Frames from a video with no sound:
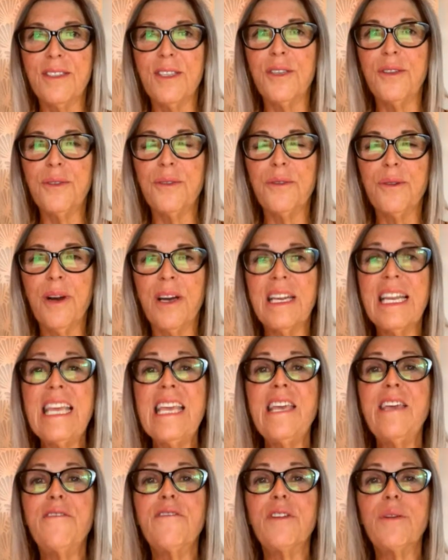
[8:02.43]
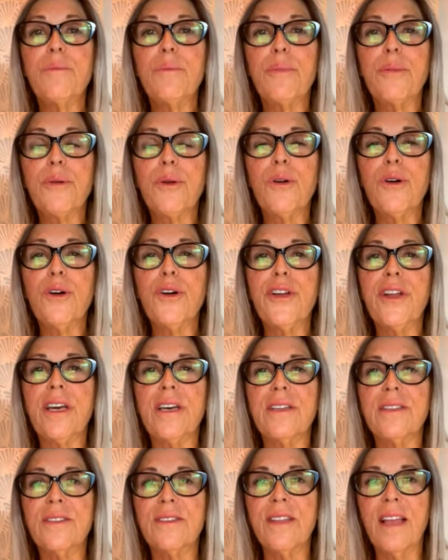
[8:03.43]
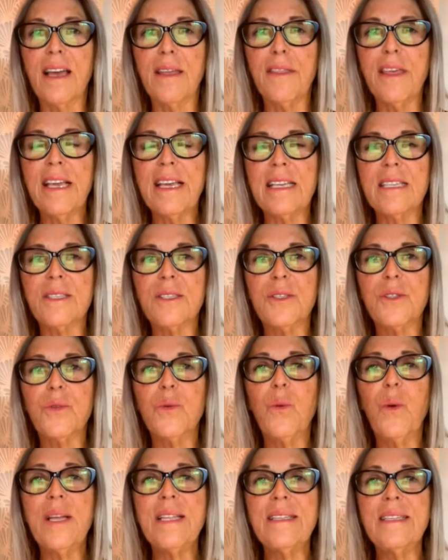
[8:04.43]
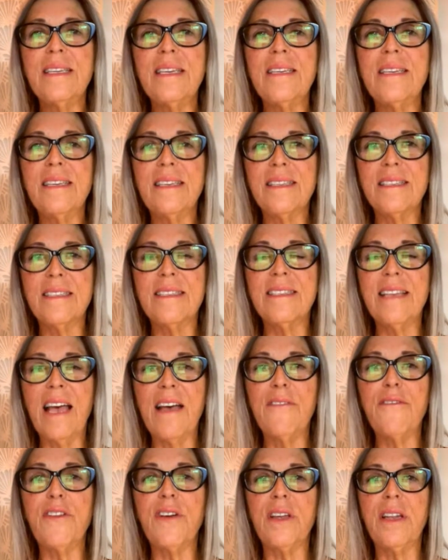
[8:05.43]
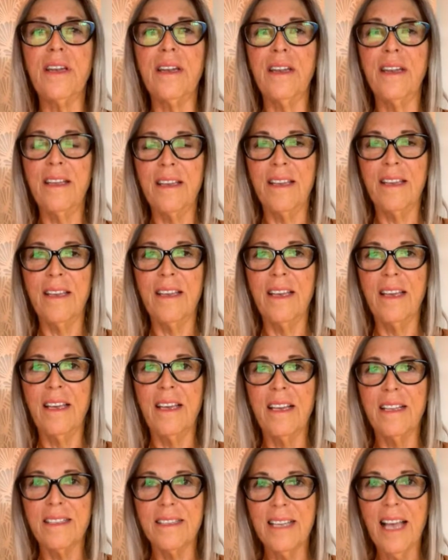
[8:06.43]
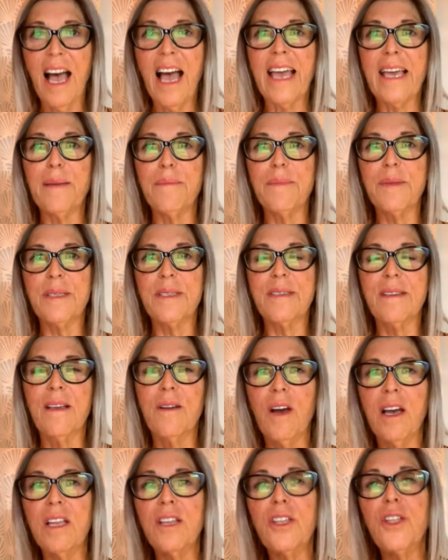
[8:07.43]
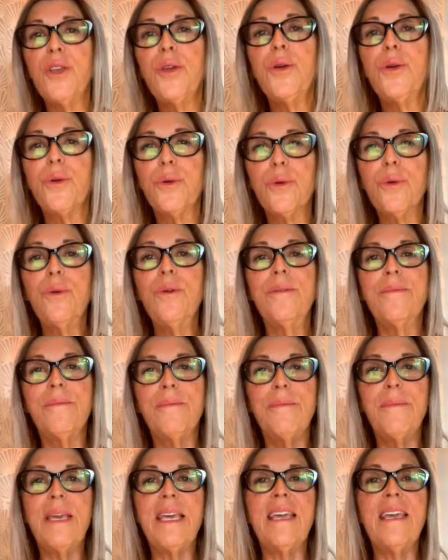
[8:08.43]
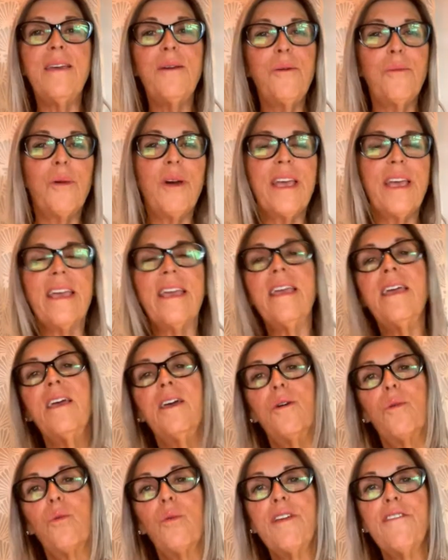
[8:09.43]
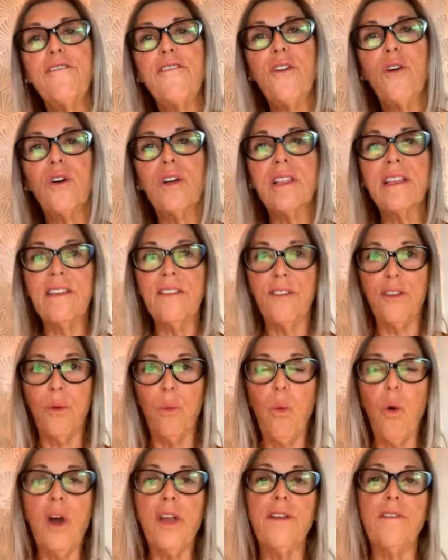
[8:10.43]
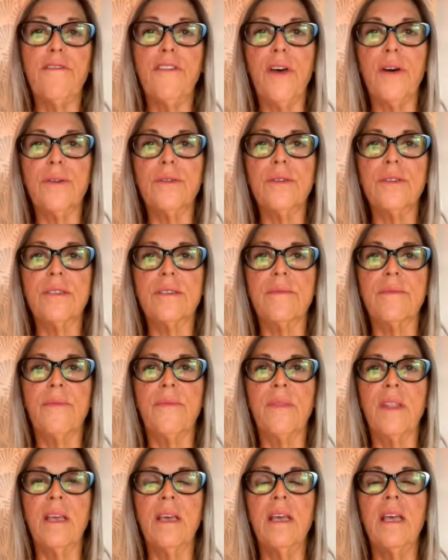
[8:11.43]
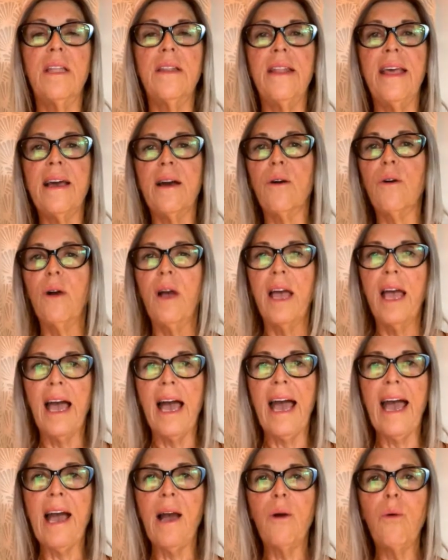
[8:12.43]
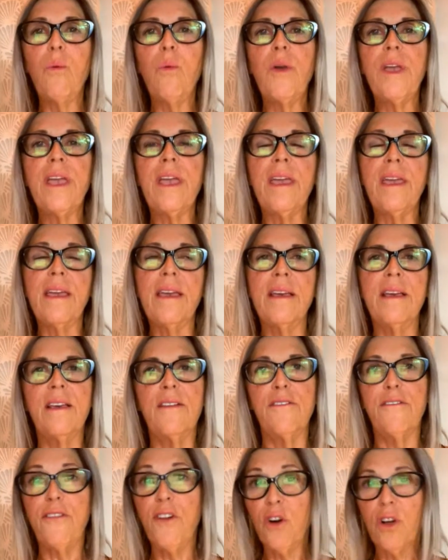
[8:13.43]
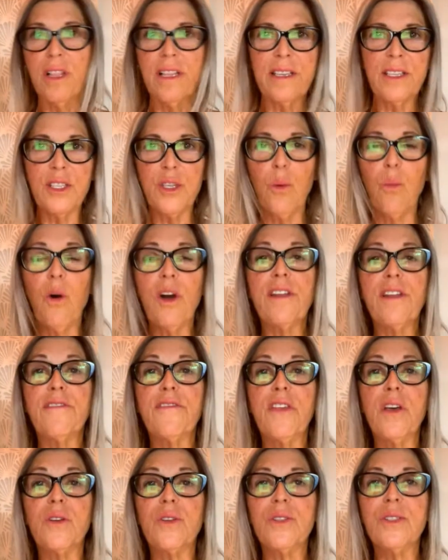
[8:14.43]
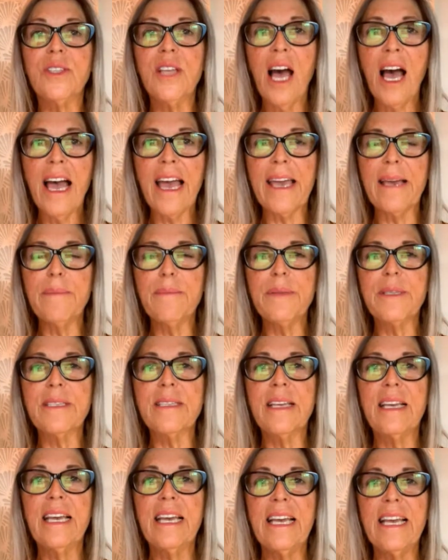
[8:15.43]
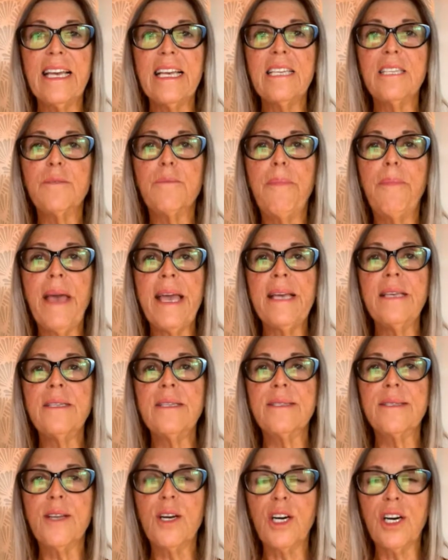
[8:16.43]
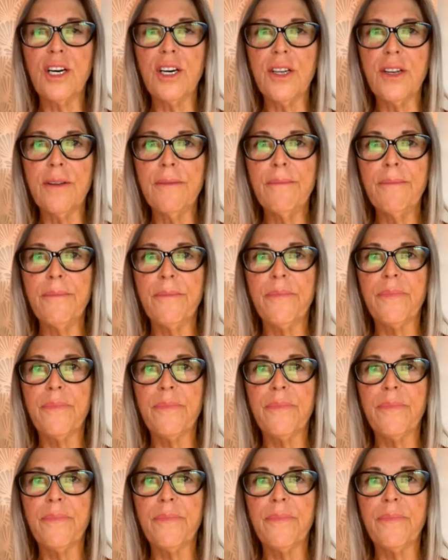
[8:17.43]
to an even broader, I think it's 27 types. And you, me, we fall into one of those. Now, how we fall into one of those types is based on